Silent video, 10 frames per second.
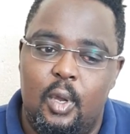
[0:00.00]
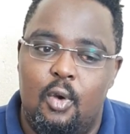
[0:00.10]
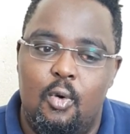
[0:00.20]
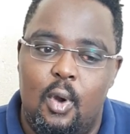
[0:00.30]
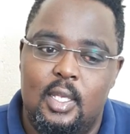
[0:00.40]
who
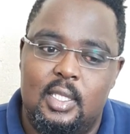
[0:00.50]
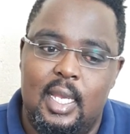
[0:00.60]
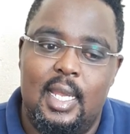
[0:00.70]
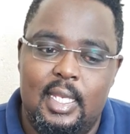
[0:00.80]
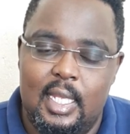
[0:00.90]
was
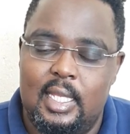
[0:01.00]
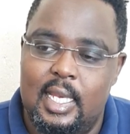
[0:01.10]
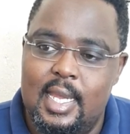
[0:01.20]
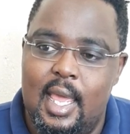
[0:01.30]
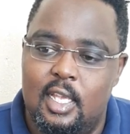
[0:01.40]
the
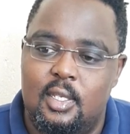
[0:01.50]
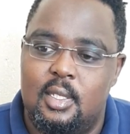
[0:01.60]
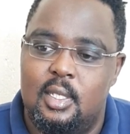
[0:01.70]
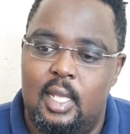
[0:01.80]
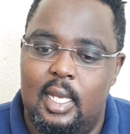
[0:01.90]

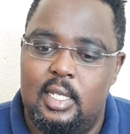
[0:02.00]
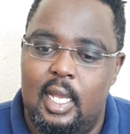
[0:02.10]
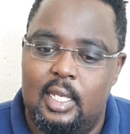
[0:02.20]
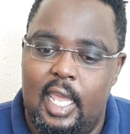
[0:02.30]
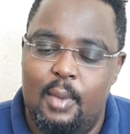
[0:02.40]
nurse
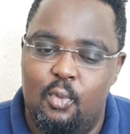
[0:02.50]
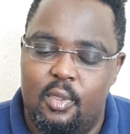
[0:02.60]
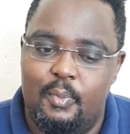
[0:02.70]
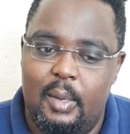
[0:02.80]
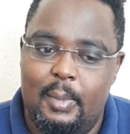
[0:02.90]
that came
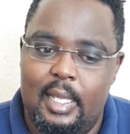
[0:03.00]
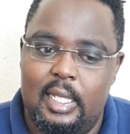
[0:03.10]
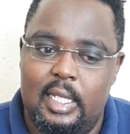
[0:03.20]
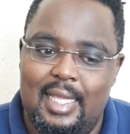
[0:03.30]
with my mother,